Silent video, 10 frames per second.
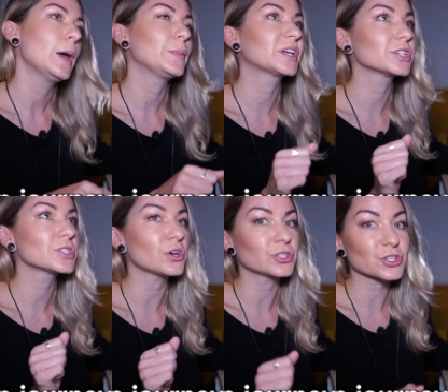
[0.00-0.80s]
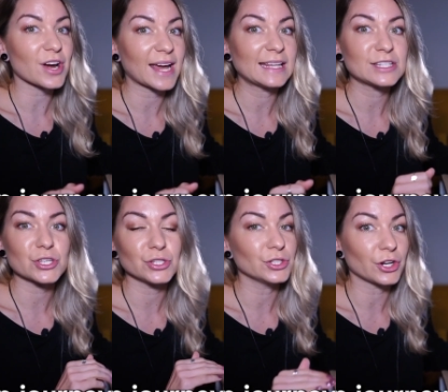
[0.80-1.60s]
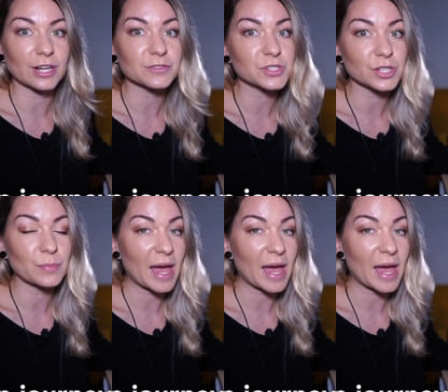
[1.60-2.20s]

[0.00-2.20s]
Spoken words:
because on trains you don't have to